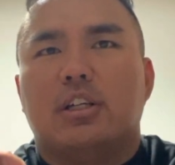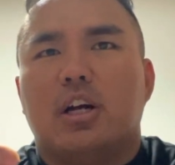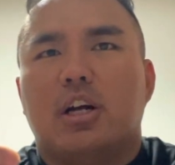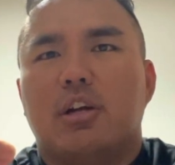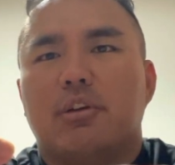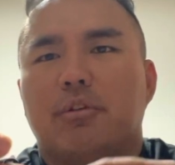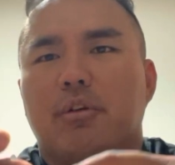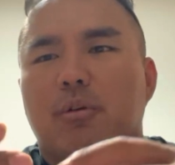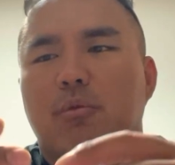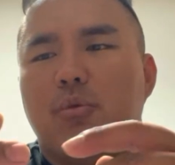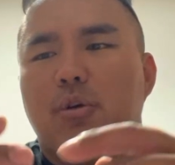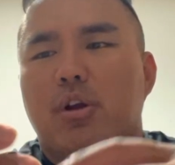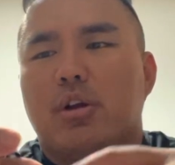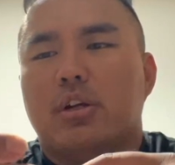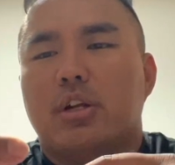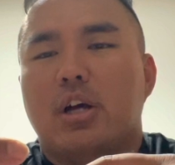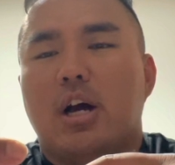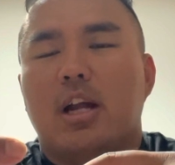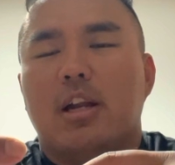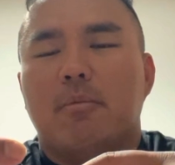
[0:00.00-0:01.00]
how to
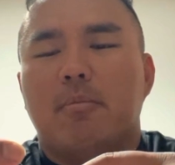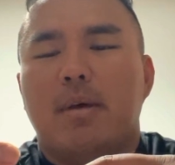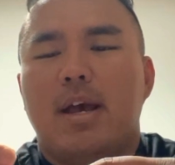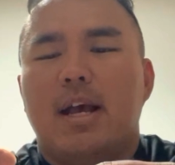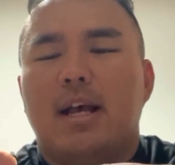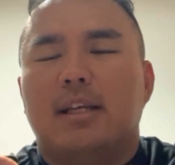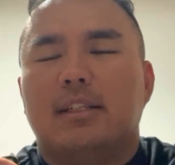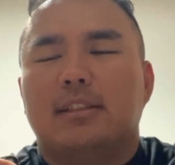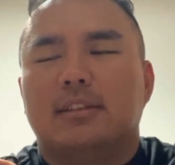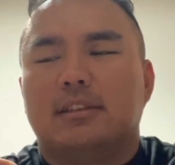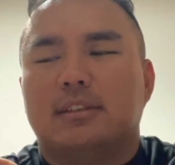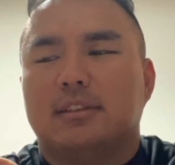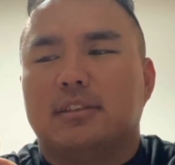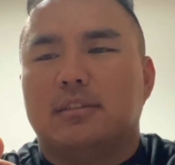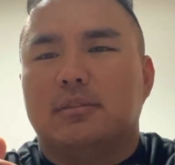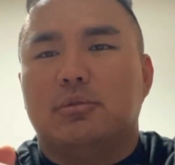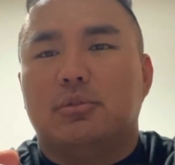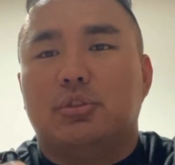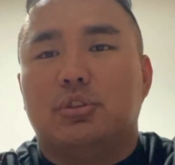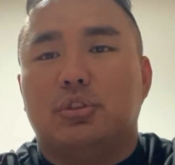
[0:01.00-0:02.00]
don a
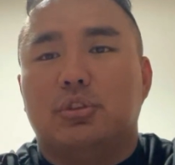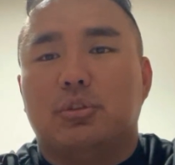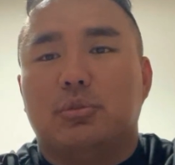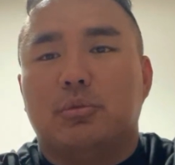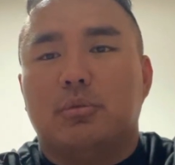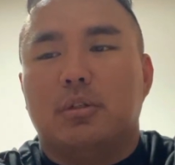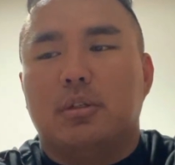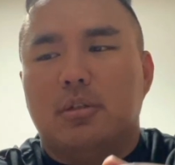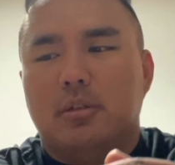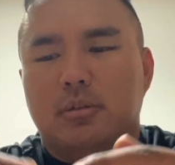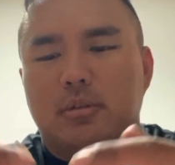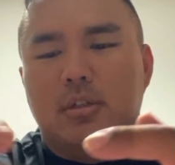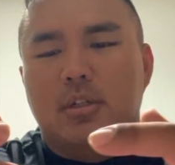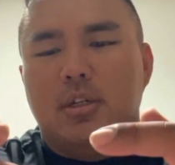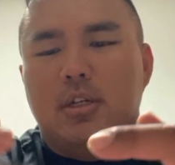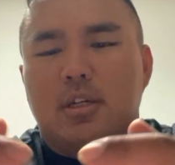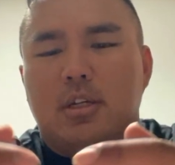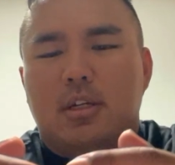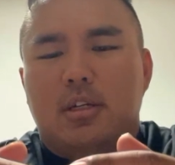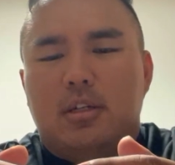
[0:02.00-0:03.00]
mask with your,
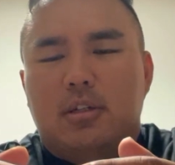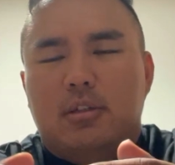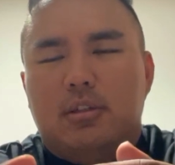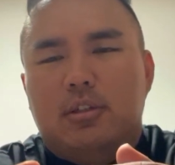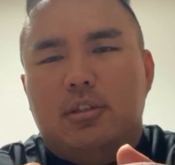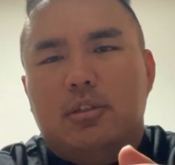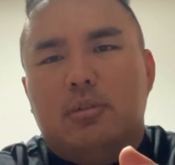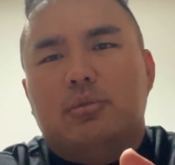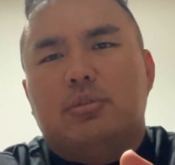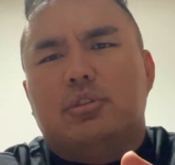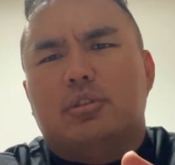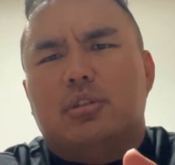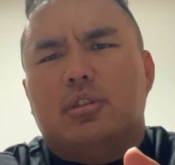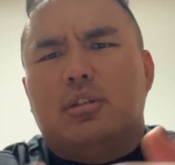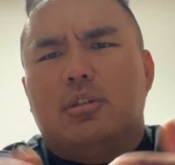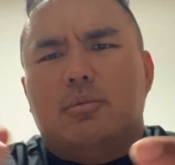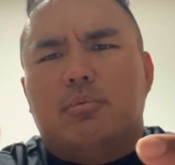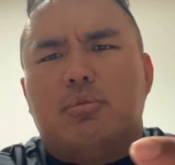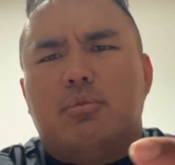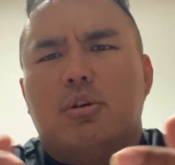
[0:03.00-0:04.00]

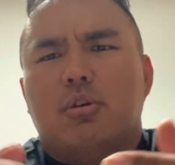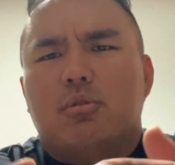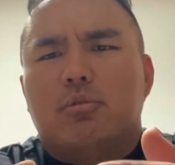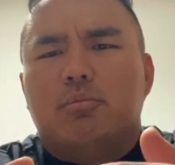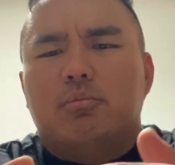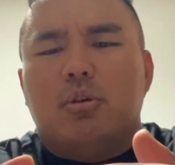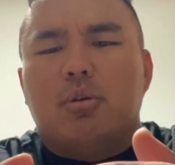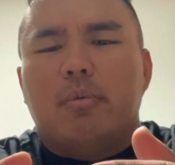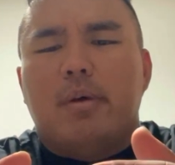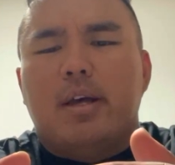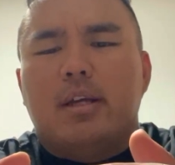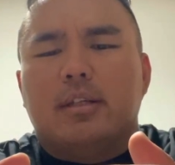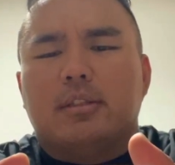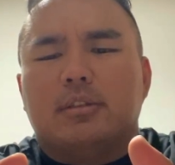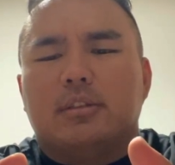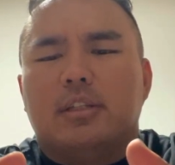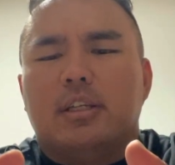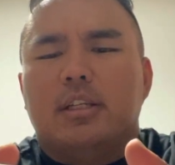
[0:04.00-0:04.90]
pro mask.